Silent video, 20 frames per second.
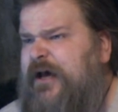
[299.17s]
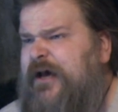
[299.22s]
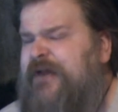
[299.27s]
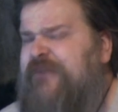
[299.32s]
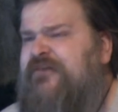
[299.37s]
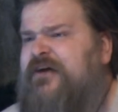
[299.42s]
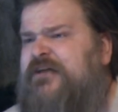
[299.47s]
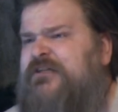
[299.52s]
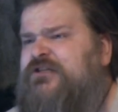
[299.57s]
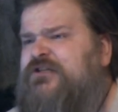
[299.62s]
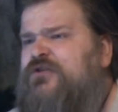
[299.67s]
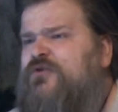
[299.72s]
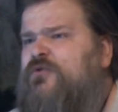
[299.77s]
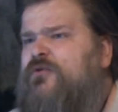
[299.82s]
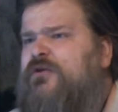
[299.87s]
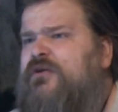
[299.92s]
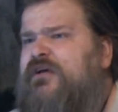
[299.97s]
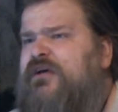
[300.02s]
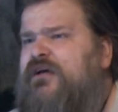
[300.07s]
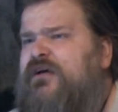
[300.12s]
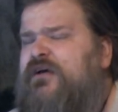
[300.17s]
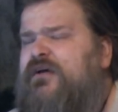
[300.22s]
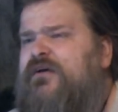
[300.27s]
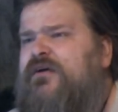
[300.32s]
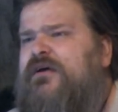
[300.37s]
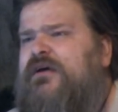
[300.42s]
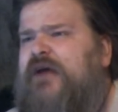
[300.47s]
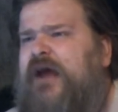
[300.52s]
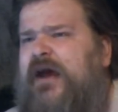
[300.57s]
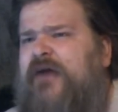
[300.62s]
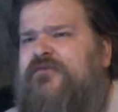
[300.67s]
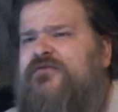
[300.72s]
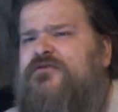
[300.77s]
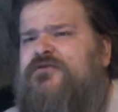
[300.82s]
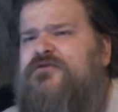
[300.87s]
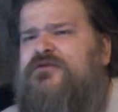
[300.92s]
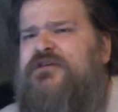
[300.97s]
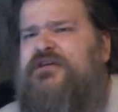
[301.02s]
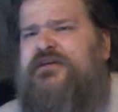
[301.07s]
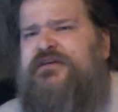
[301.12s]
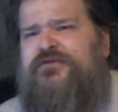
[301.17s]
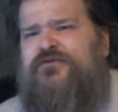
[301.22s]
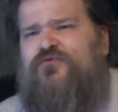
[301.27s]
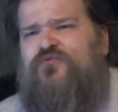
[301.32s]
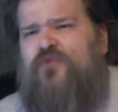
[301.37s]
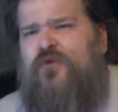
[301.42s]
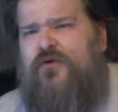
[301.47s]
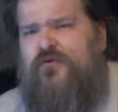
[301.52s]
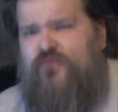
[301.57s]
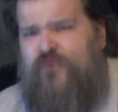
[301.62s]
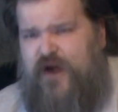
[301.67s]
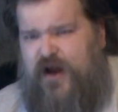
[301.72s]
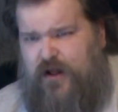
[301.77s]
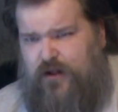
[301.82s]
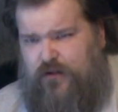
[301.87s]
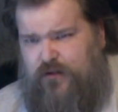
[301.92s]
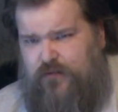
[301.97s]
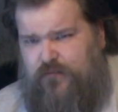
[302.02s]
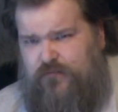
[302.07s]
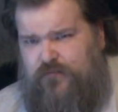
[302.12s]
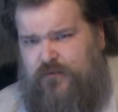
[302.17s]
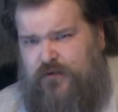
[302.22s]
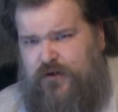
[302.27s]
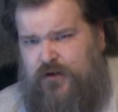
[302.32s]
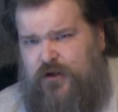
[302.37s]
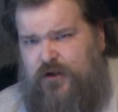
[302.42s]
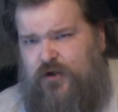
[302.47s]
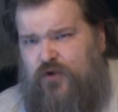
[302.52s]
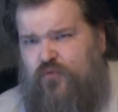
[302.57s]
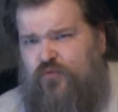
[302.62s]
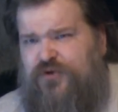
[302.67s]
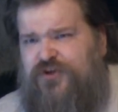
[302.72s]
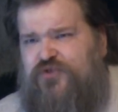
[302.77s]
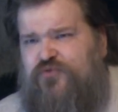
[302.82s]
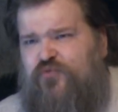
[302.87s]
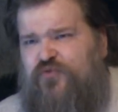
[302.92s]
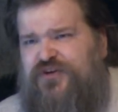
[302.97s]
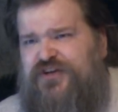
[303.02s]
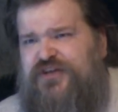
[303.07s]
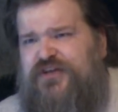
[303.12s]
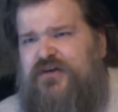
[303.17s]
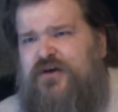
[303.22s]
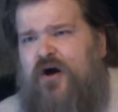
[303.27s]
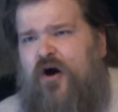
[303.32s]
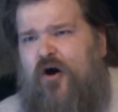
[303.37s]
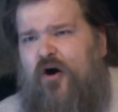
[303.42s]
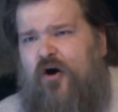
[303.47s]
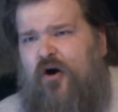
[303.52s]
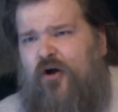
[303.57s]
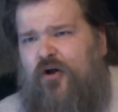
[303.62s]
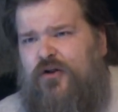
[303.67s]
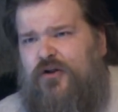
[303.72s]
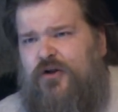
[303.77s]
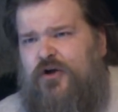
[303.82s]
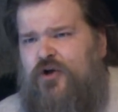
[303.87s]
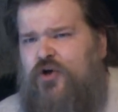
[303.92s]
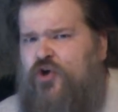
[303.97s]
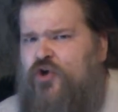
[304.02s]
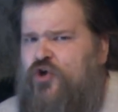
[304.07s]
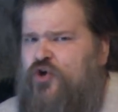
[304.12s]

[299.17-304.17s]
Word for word: and eventually he entered into a realm which we call